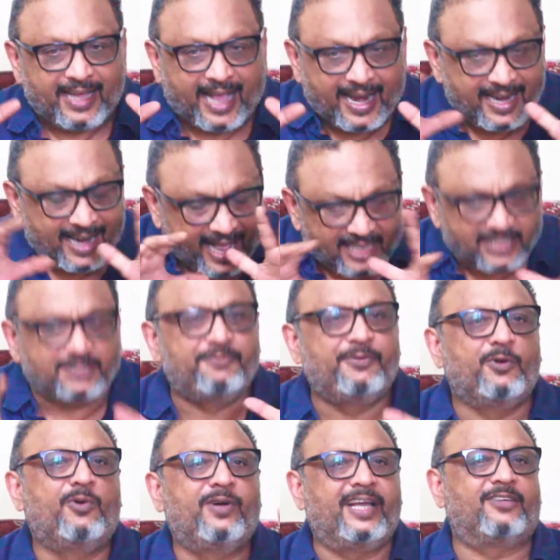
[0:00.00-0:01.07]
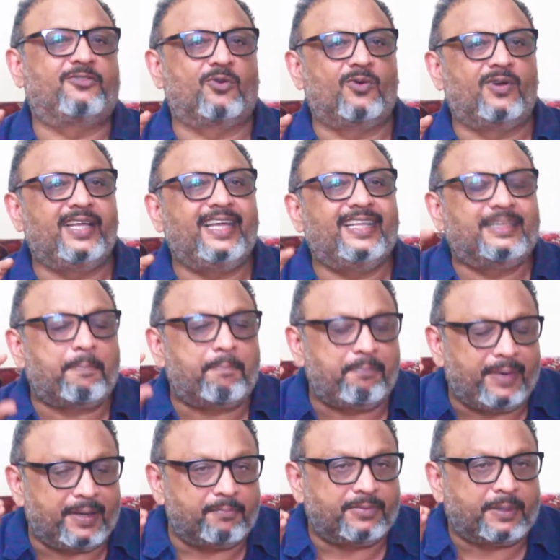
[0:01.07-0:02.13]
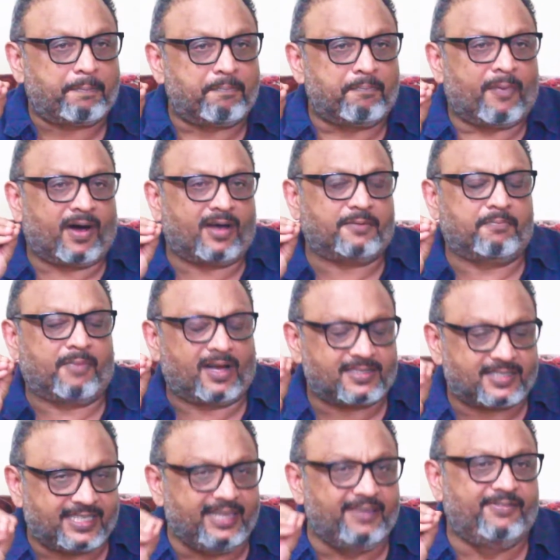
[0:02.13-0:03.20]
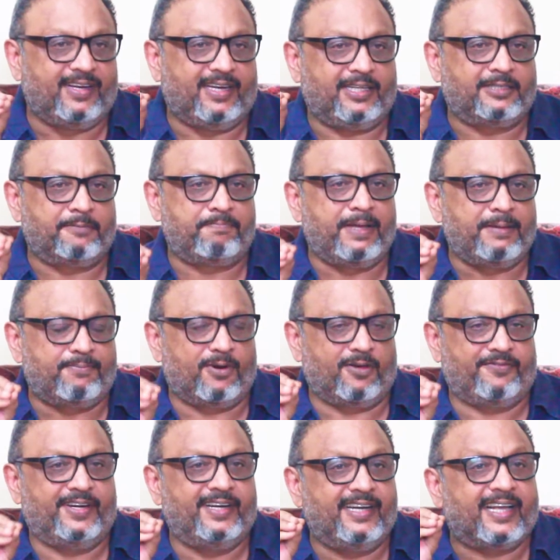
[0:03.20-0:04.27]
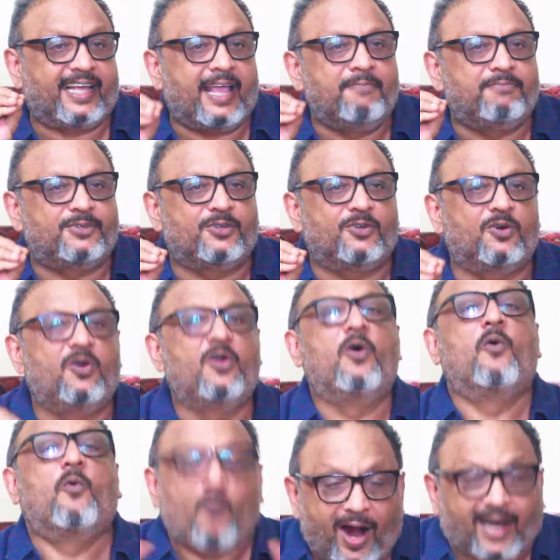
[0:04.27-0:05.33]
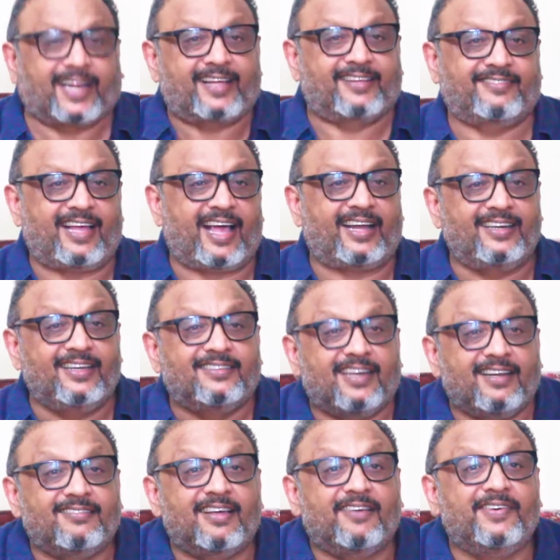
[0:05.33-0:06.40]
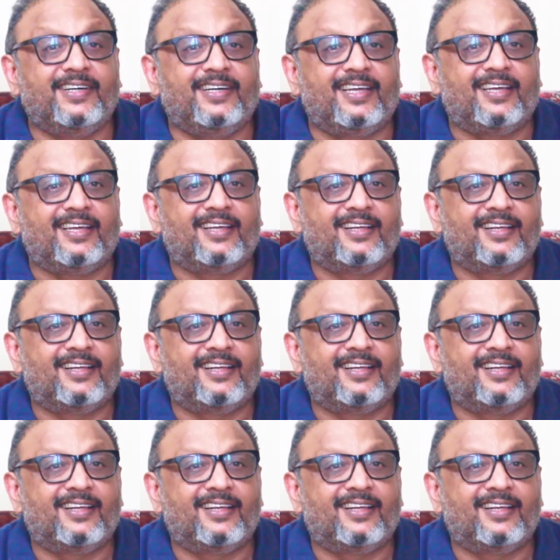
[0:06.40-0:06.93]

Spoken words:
and last few days only, massively the people of India came to know what exactly 370.